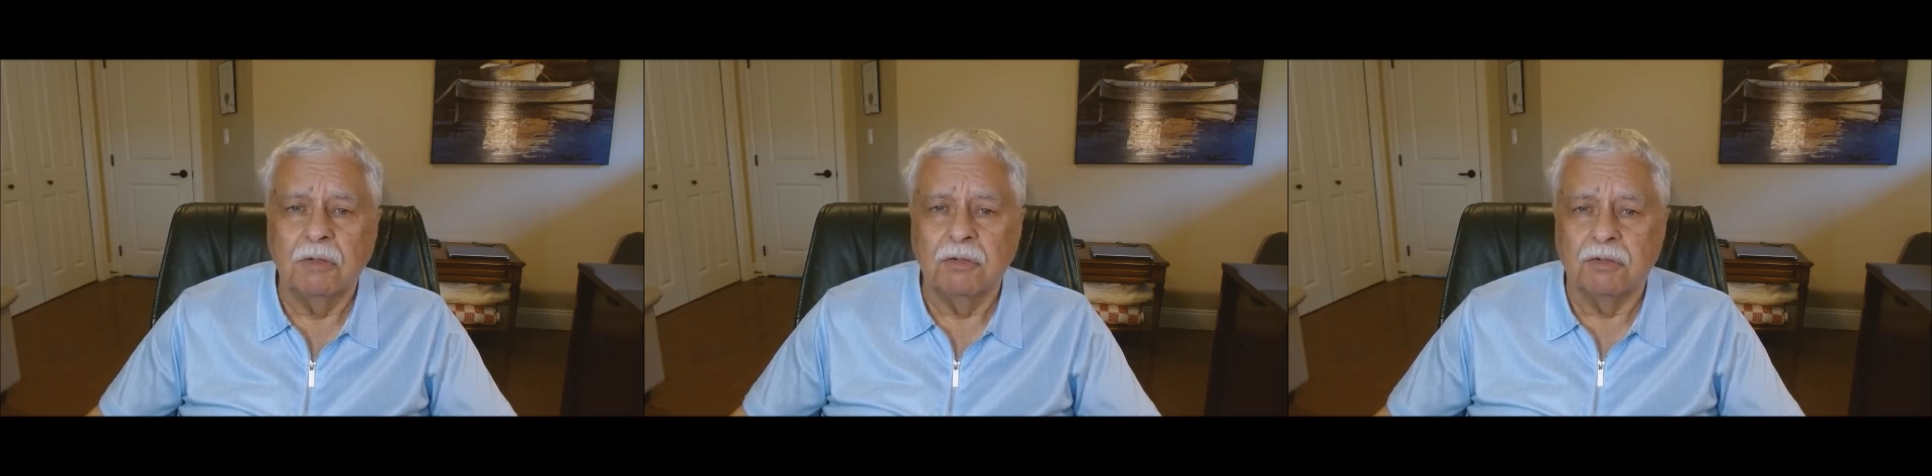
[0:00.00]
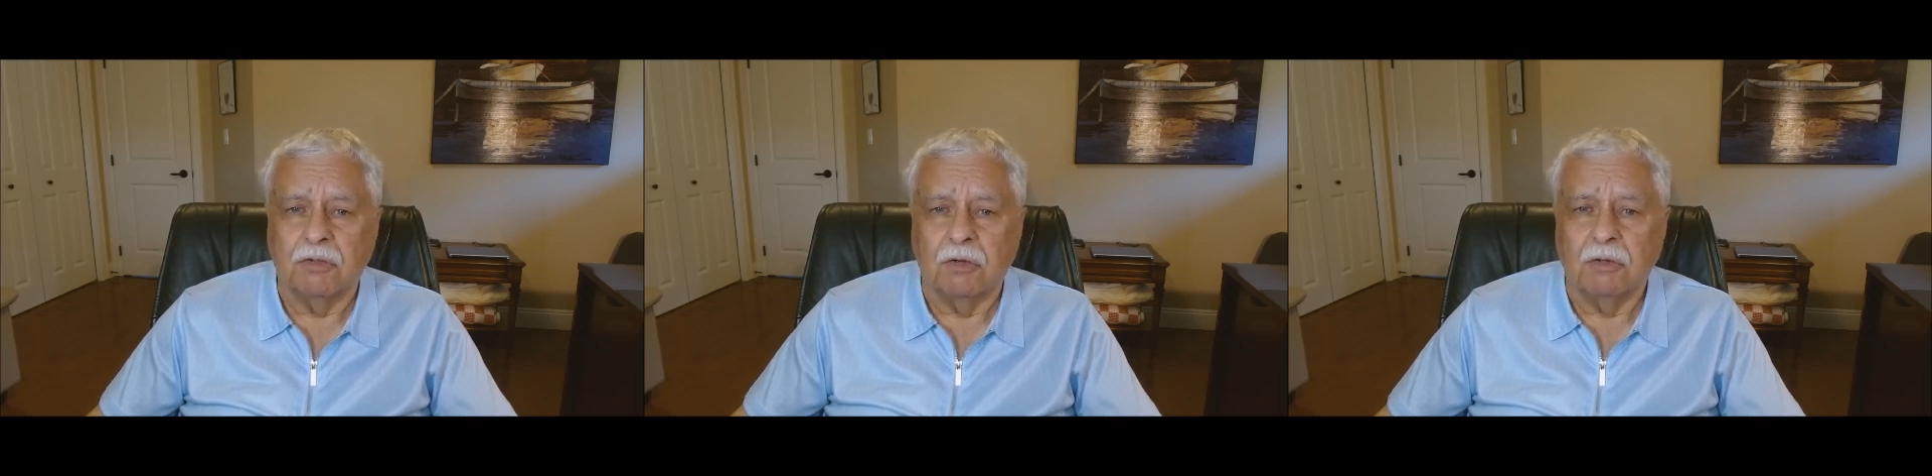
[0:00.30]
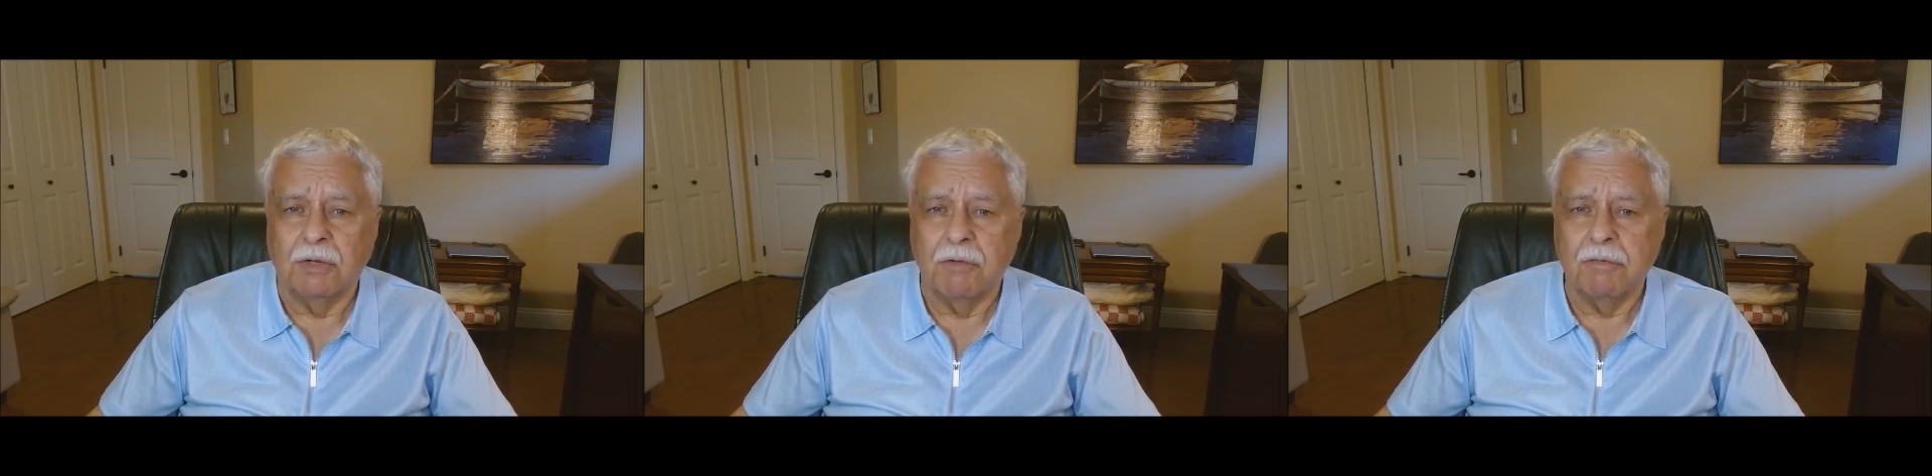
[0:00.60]

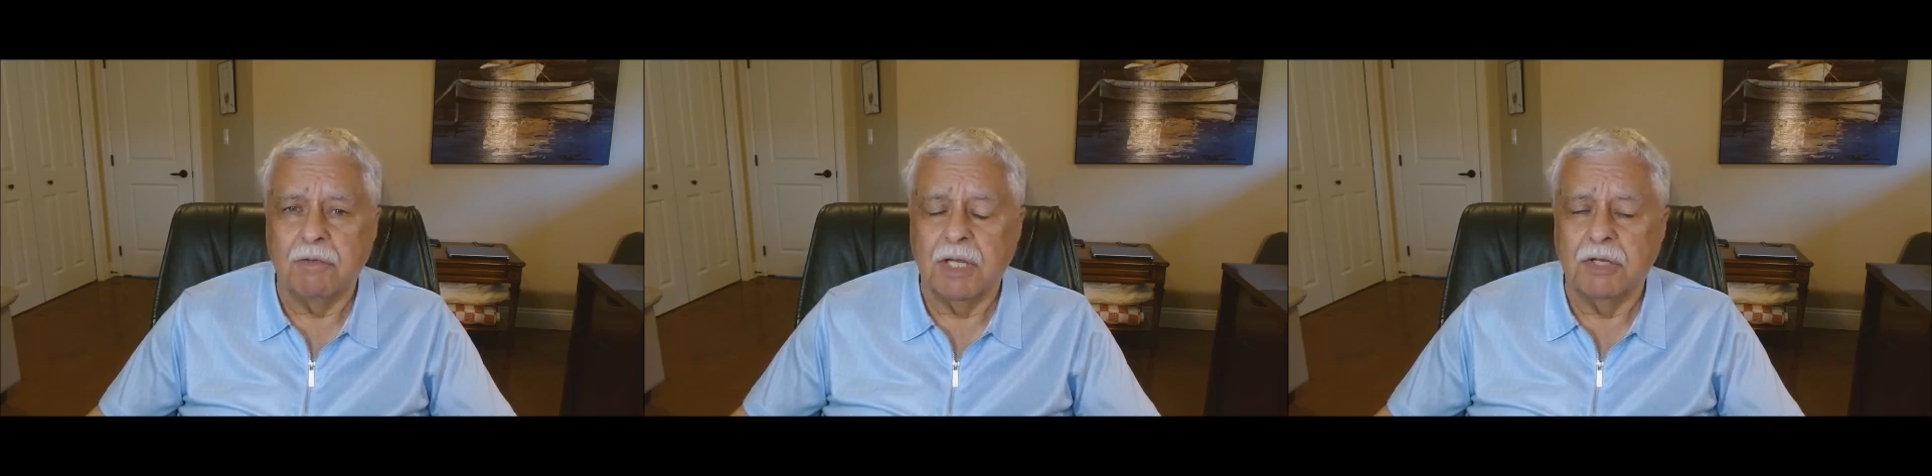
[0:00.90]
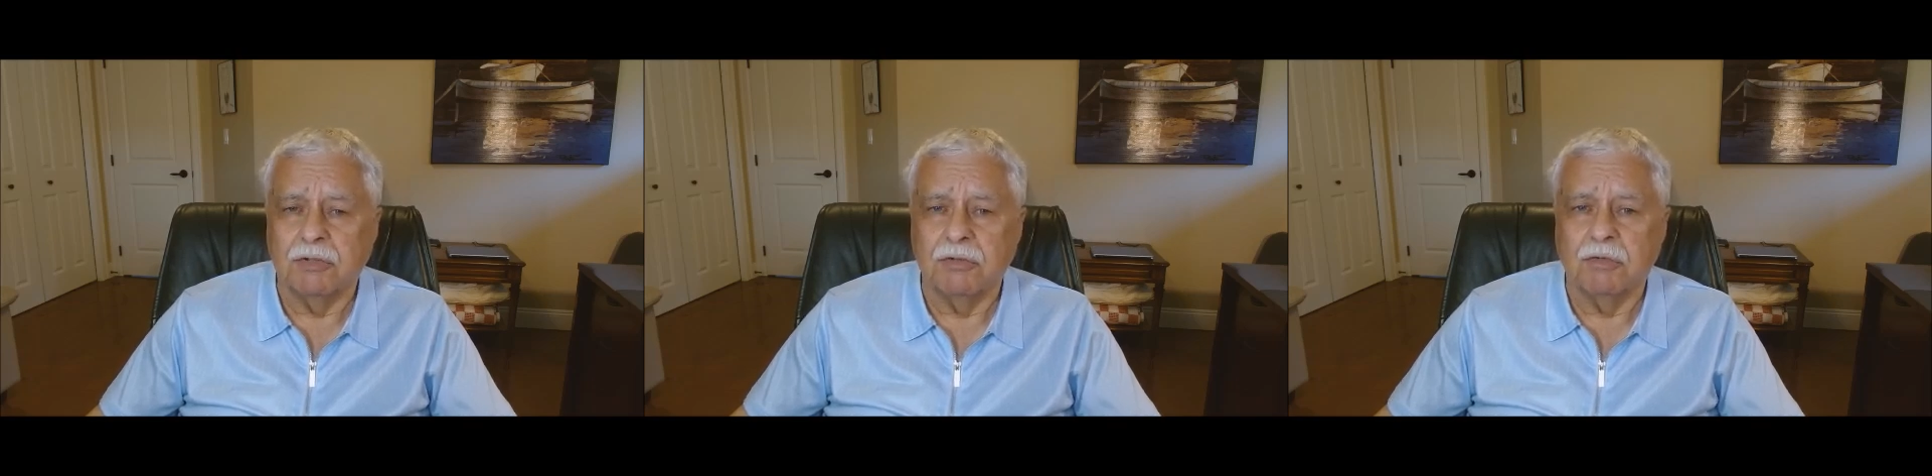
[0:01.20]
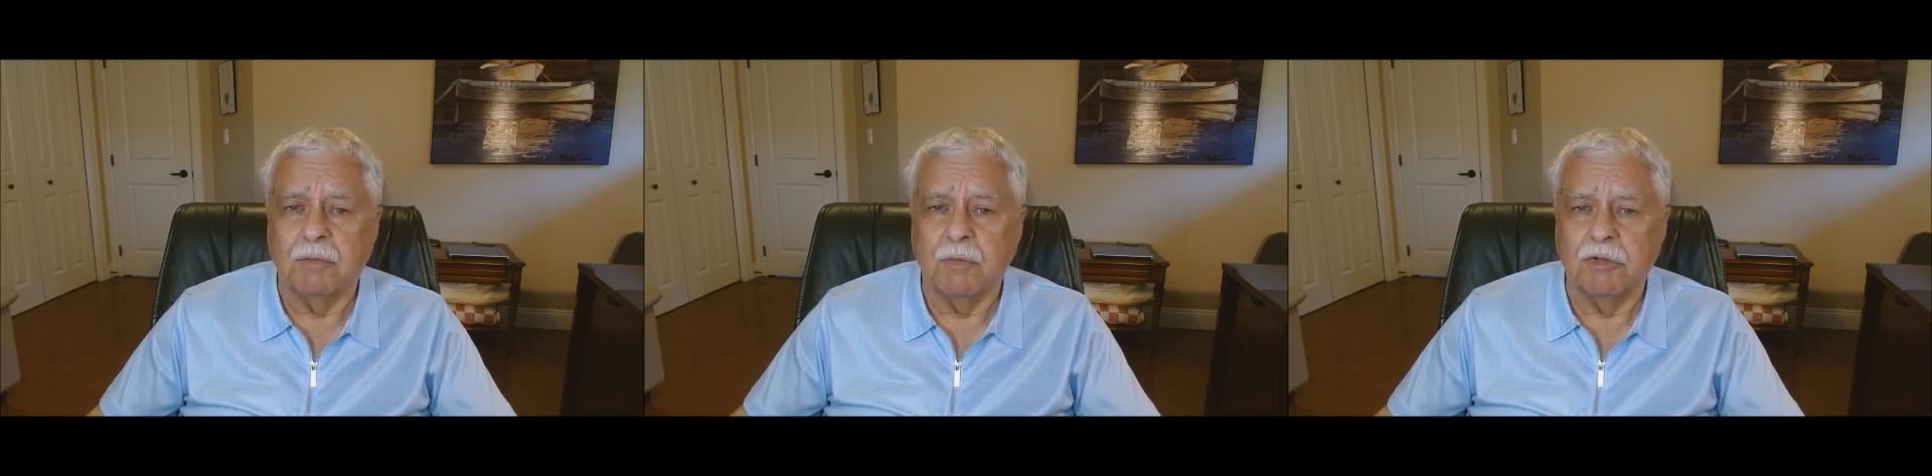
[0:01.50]
Startling Revelations
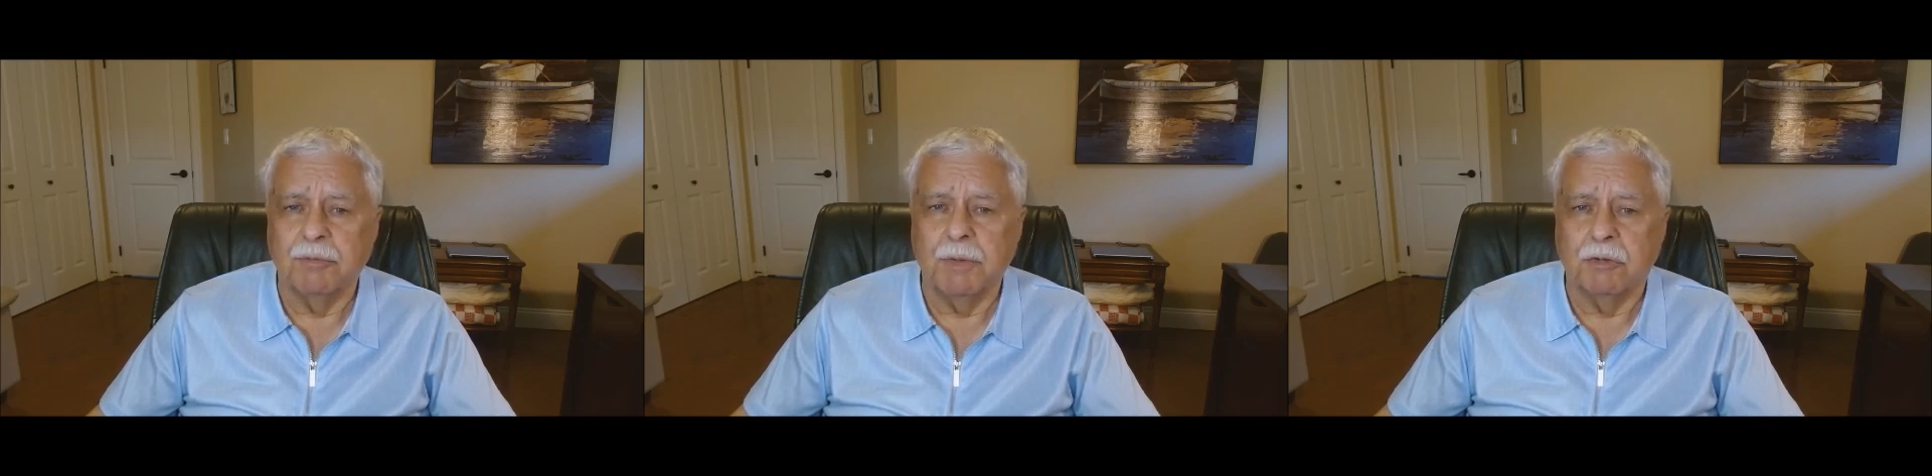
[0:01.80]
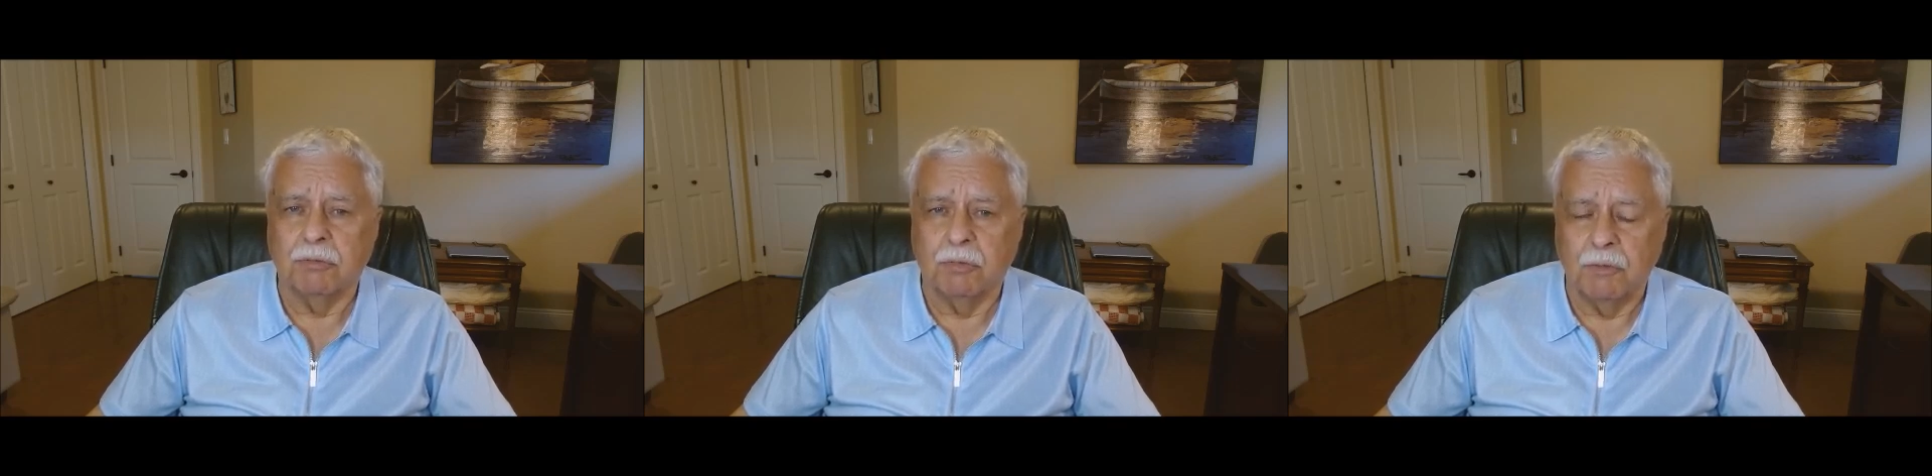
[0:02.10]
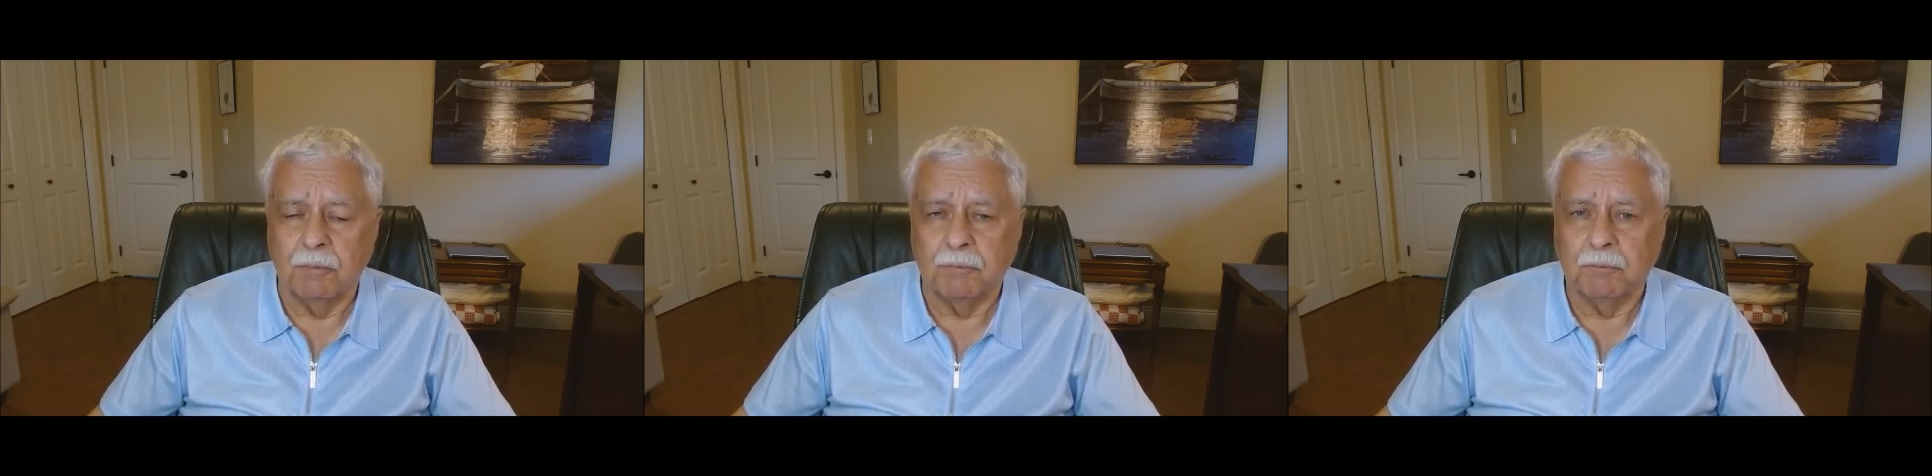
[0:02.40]
from the Spirit
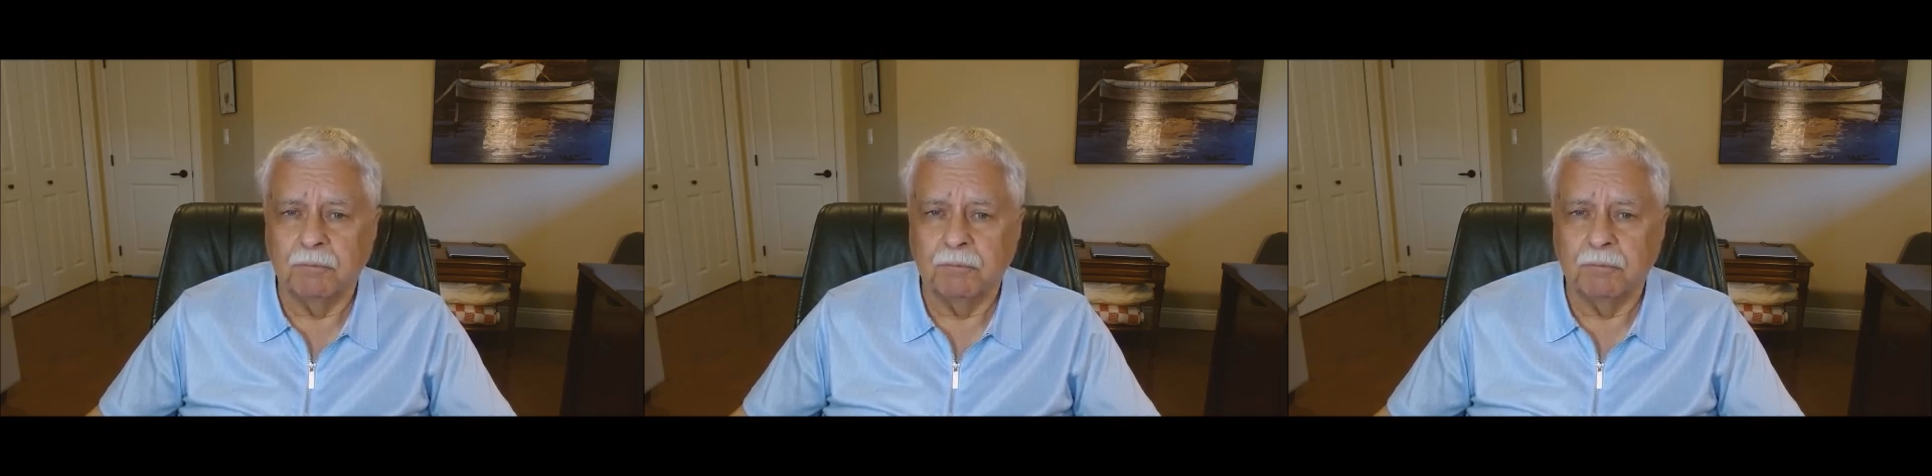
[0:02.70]
Realm.